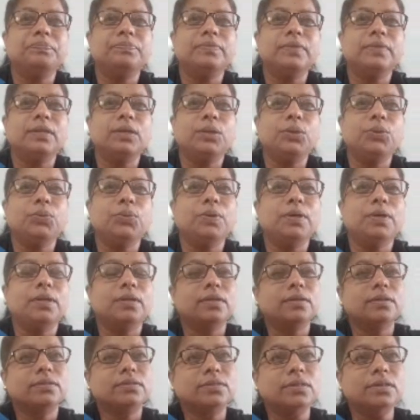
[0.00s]
your
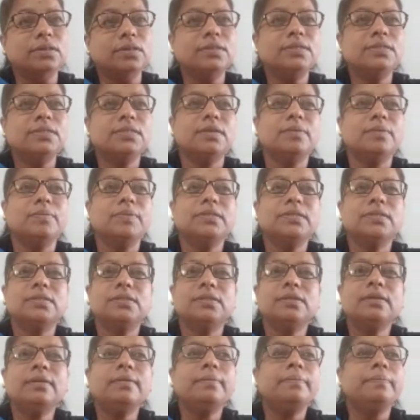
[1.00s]
third
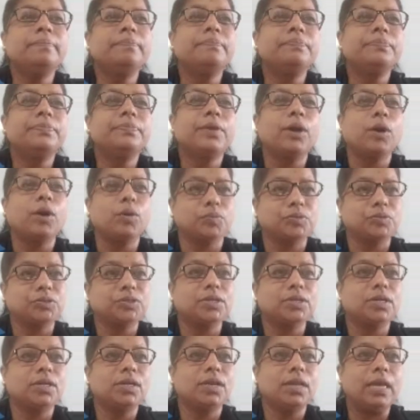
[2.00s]
semester
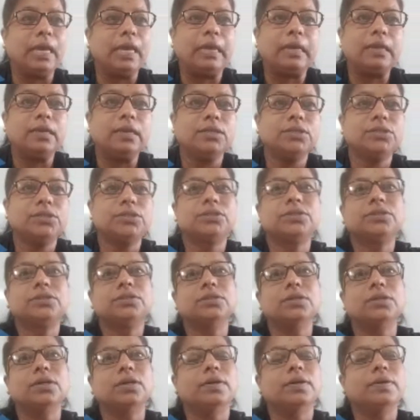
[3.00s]
optional
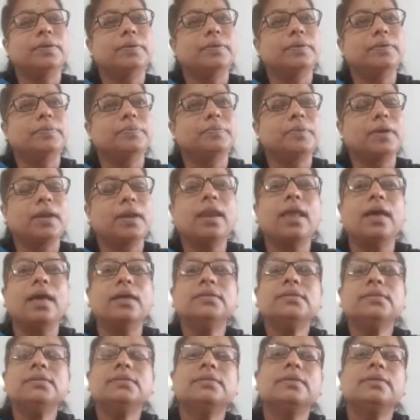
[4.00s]
English
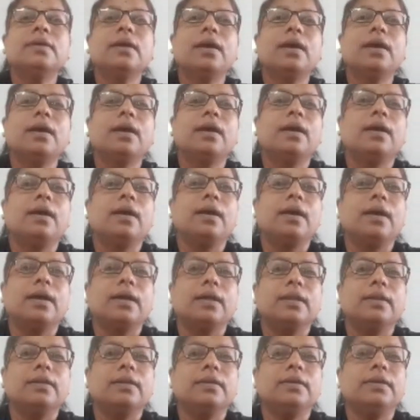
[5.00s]
class,
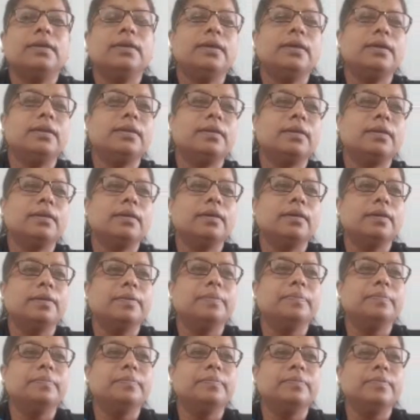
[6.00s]
and
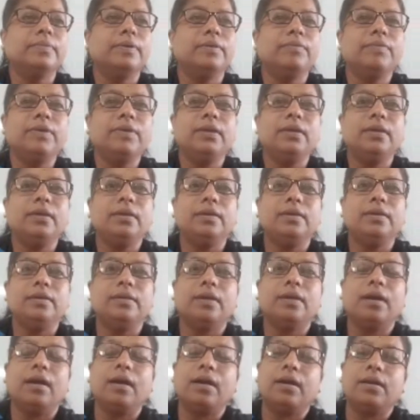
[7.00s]
here
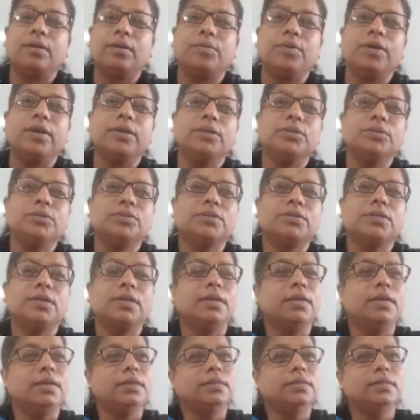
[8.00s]
we are going to
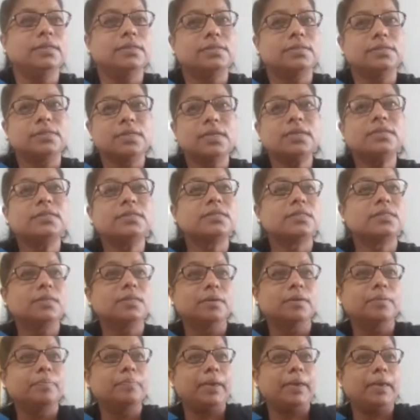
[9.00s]
study the sixth
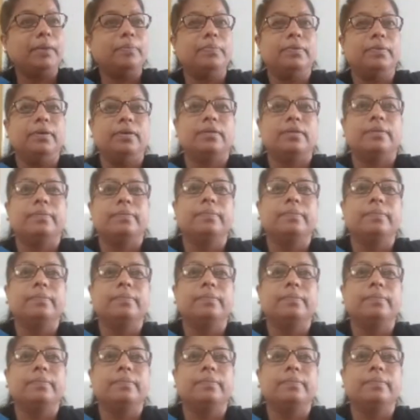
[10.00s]
paper